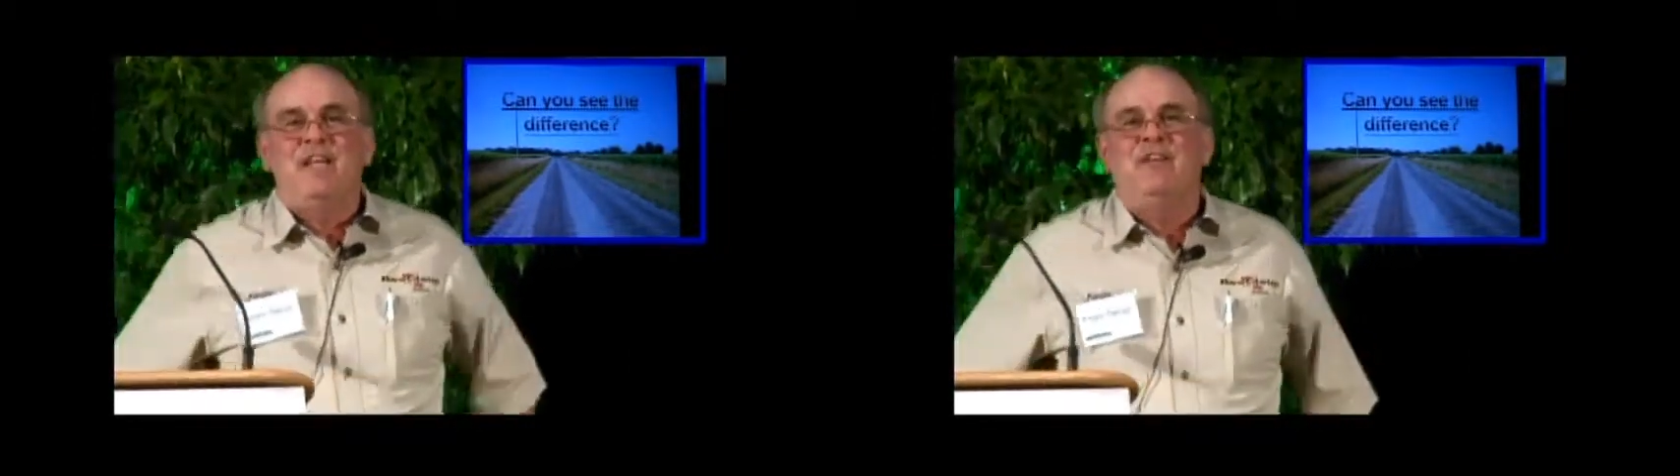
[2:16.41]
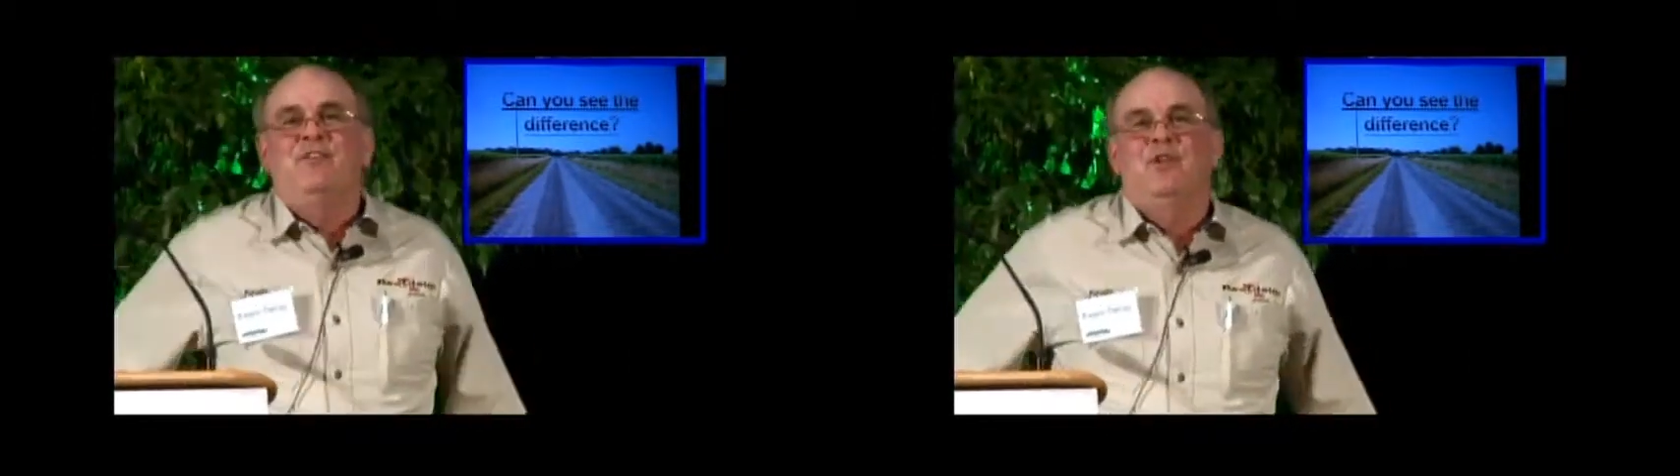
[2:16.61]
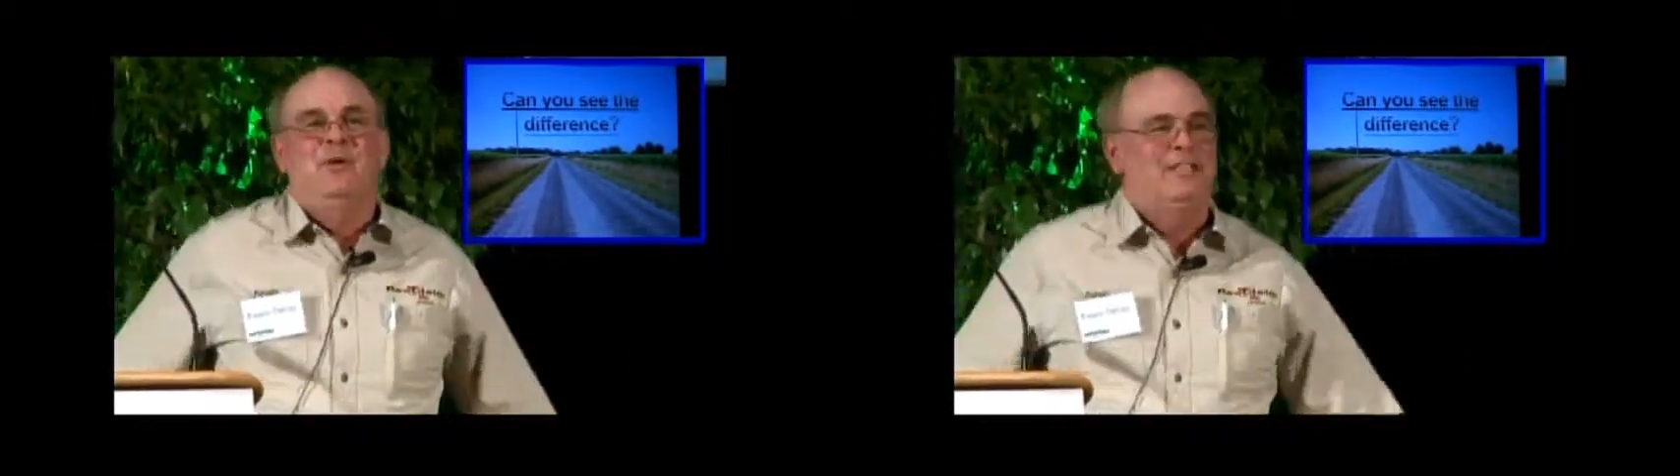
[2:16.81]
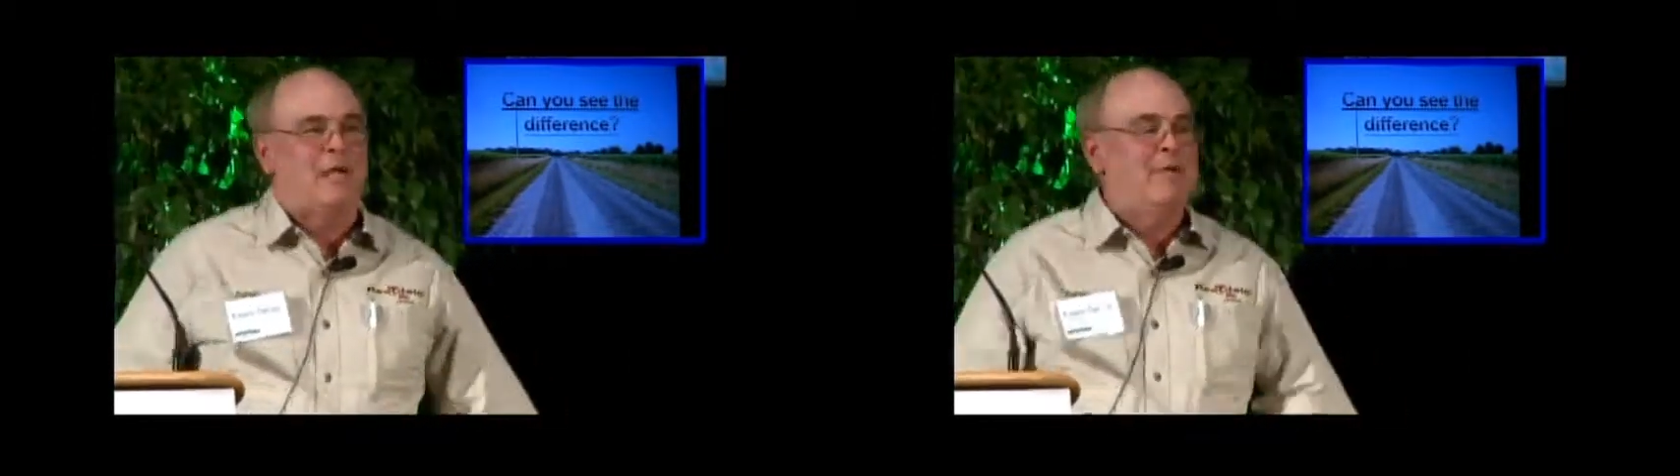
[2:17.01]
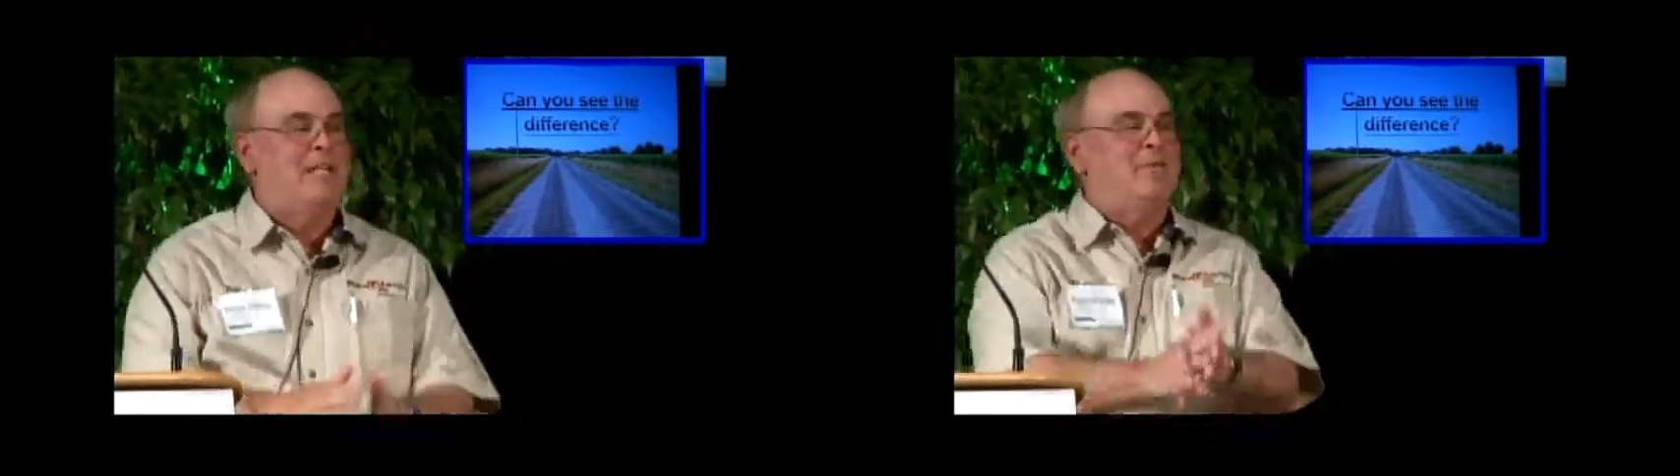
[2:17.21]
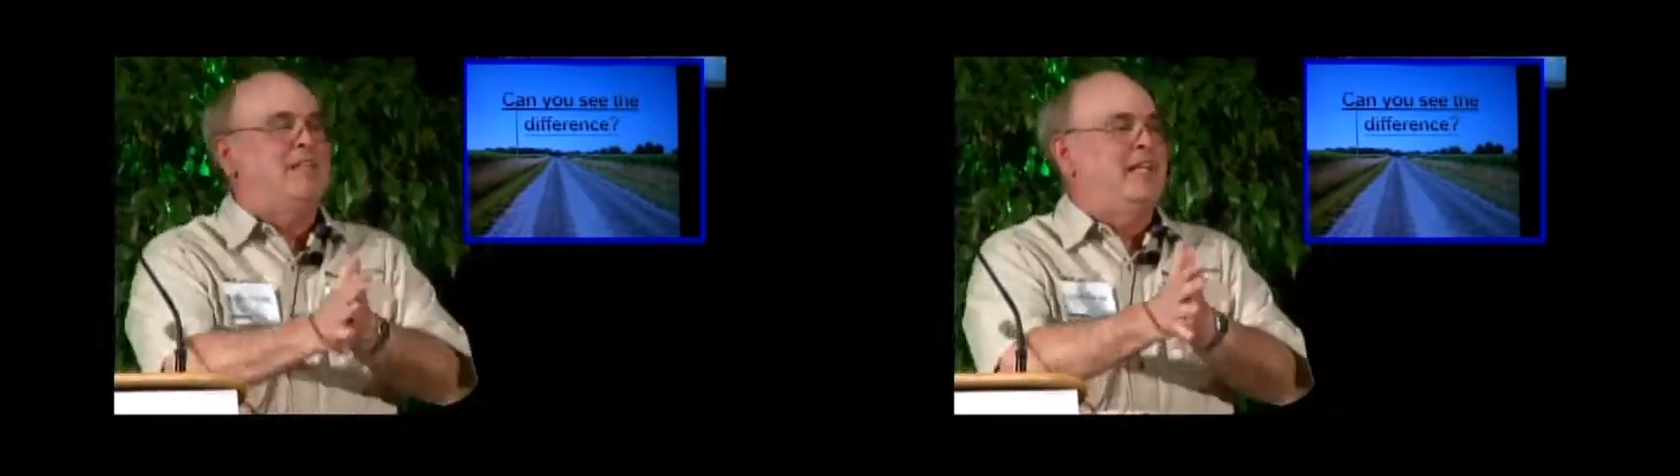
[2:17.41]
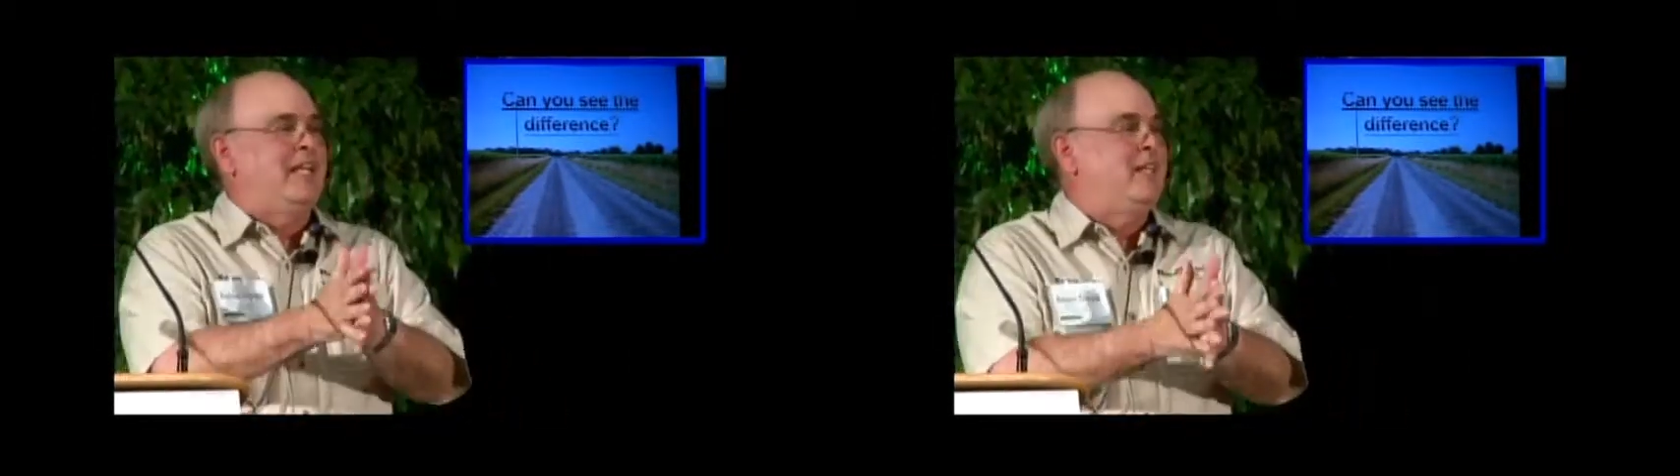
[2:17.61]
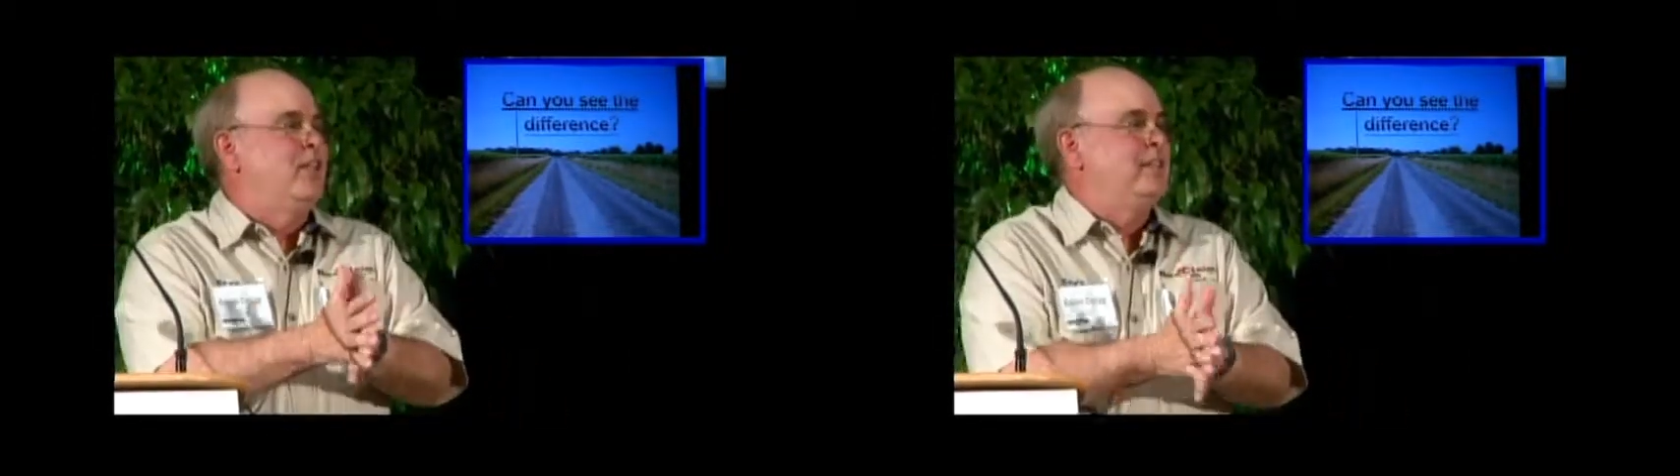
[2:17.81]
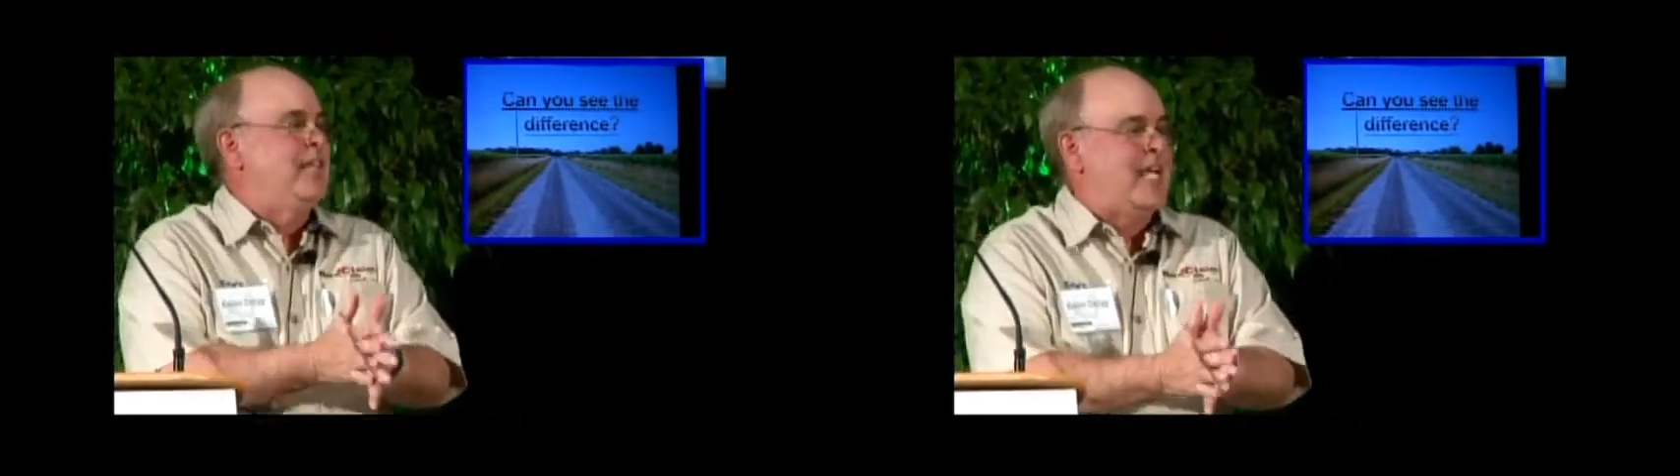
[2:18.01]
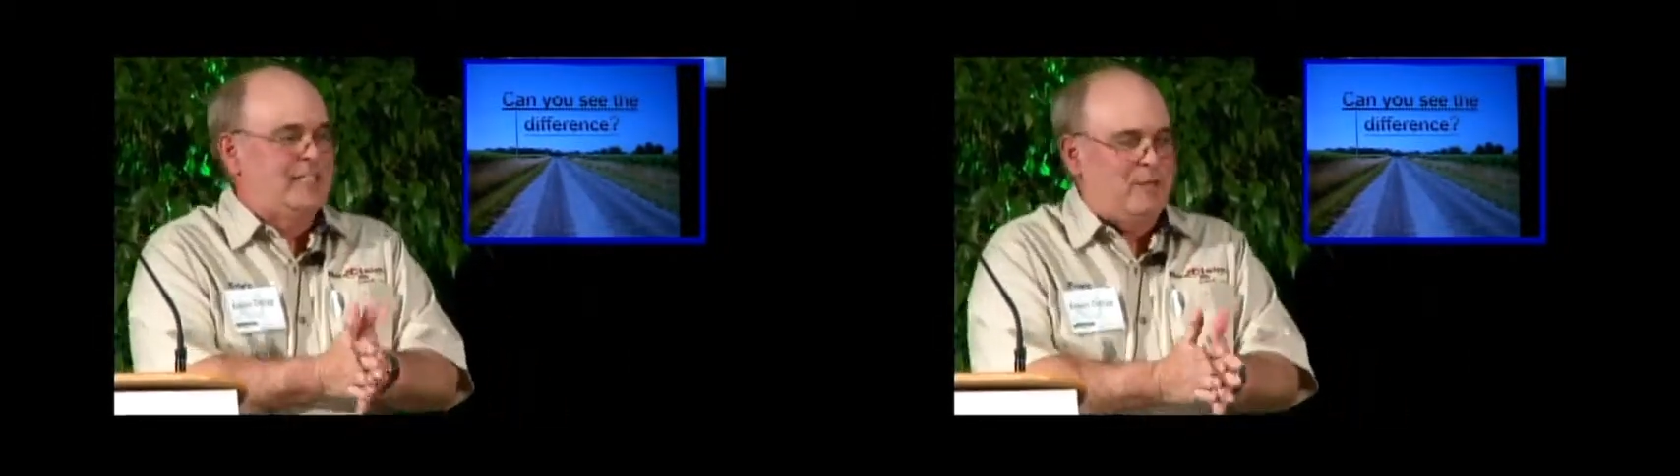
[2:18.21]
them
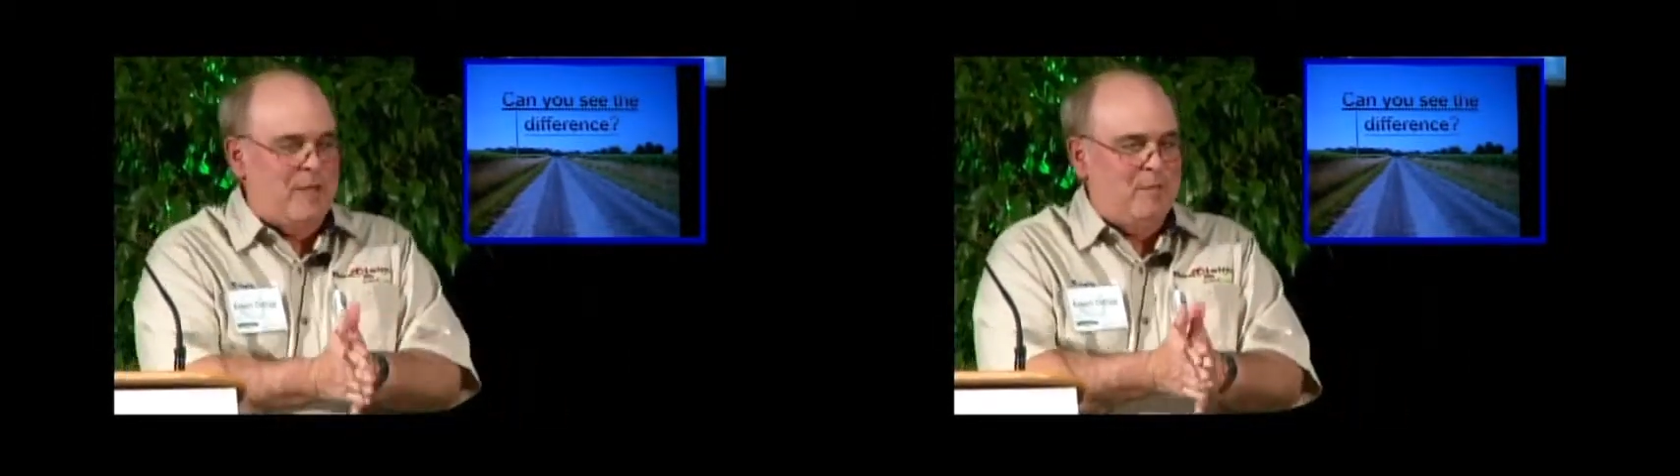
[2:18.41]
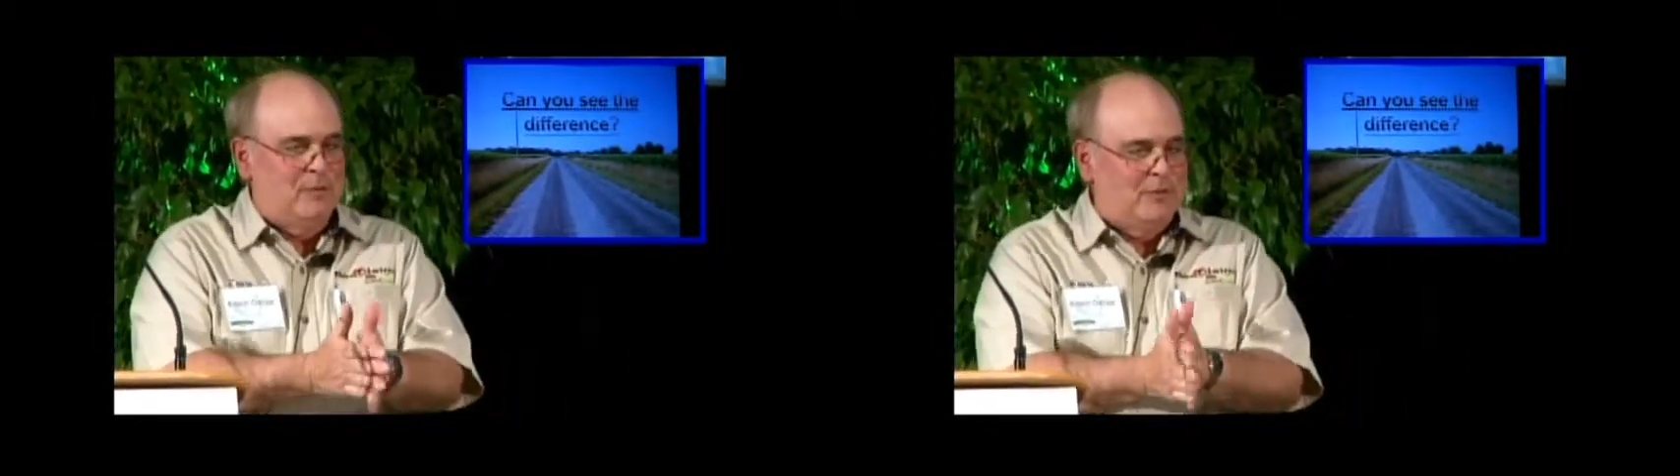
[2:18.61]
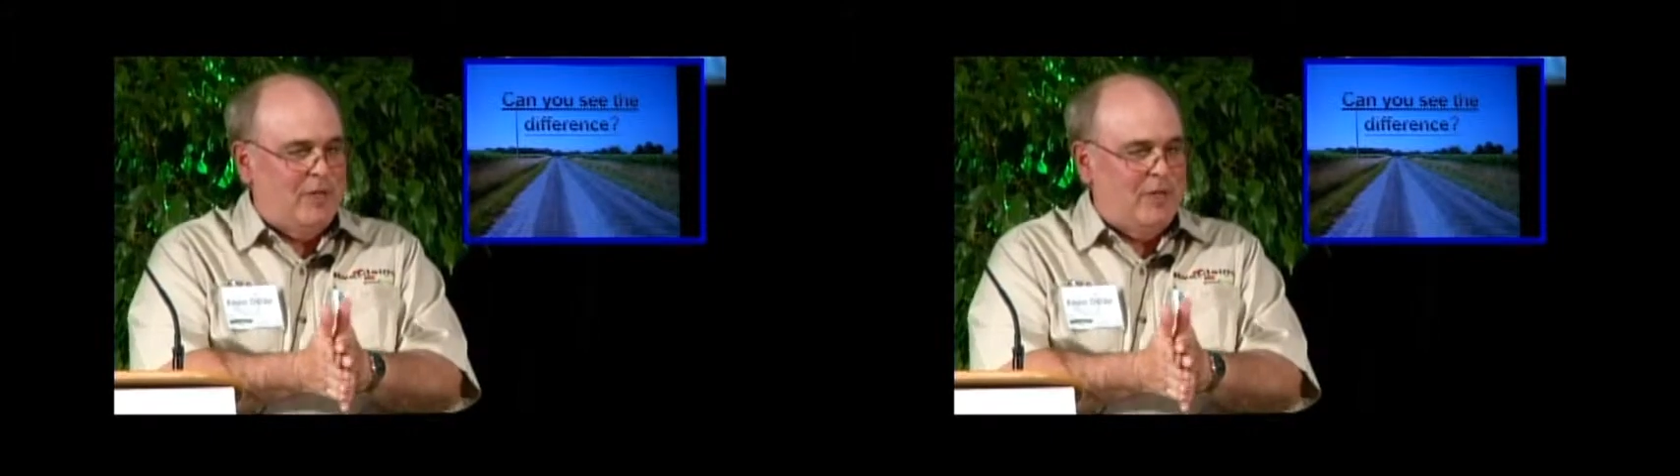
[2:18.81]
enthusiastic people,